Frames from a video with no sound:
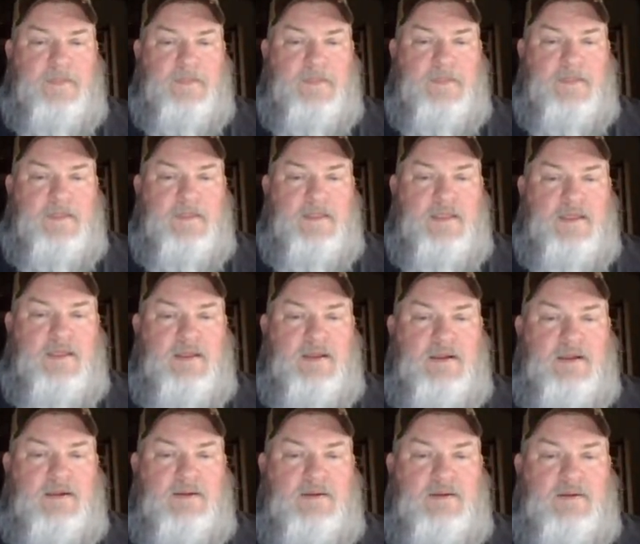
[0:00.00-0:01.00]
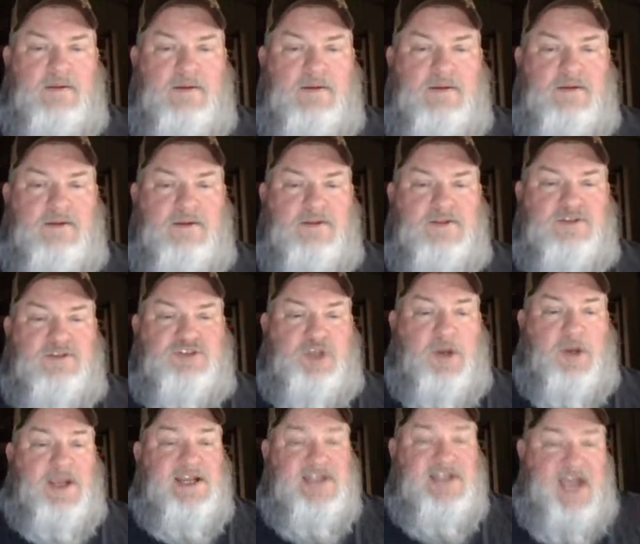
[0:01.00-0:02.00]
So
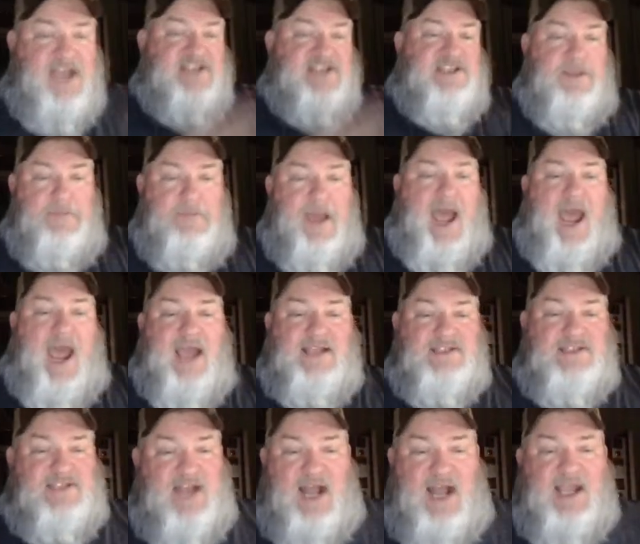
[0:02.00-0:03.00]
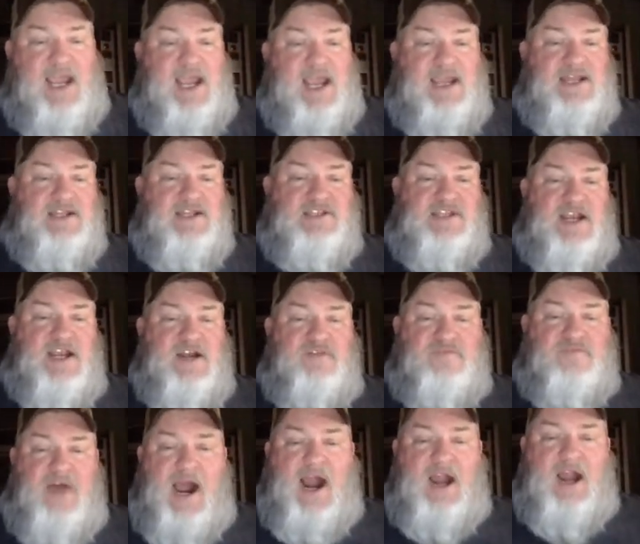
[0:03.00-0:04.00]
he takes it back and said, I can't get this thing to
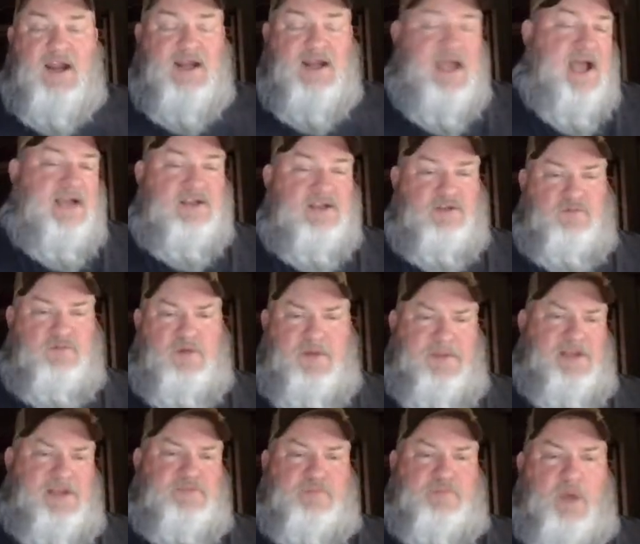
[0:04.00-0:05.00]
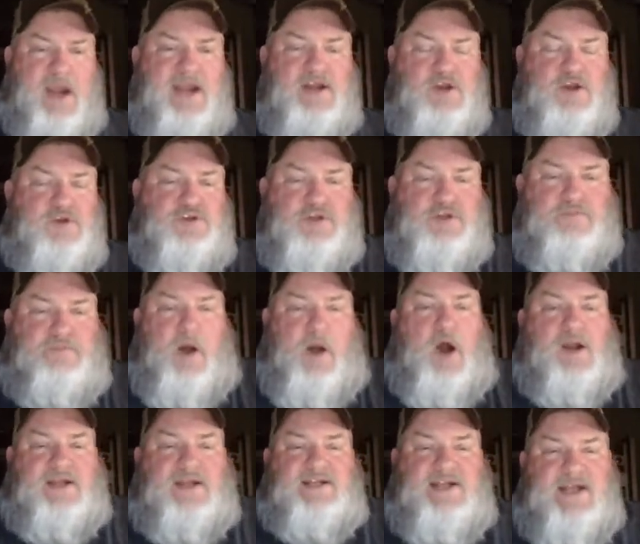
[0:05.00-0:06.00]
fire. And the guy goes, what do you mean it's brand new? You just
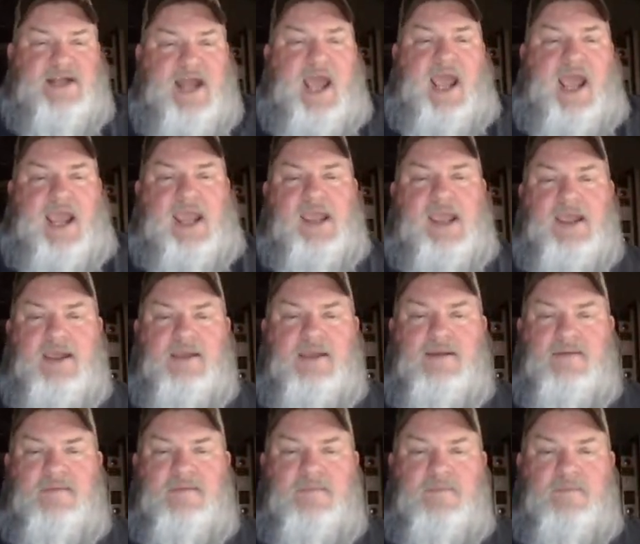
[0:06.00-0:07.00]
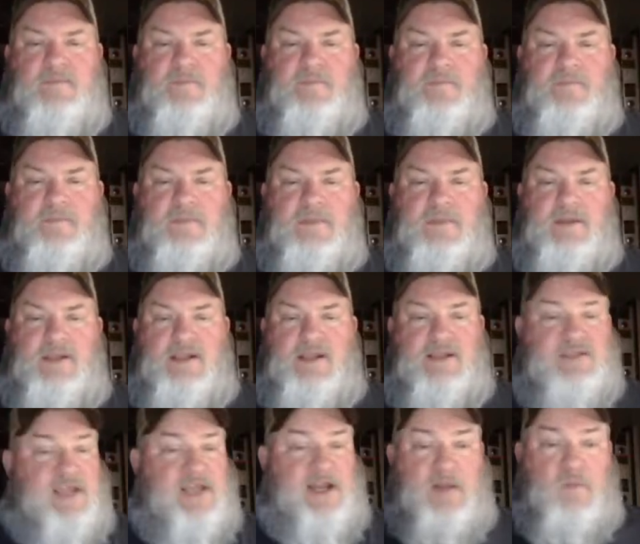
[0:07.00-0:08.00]
bought it today. He
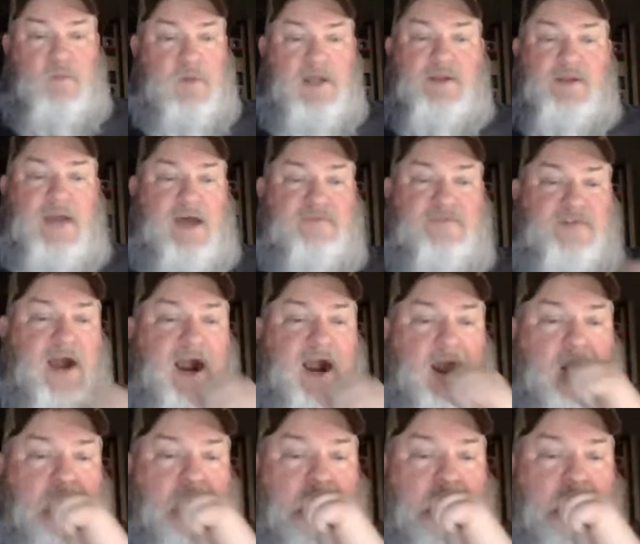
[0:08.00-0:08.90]
said, it will not fire.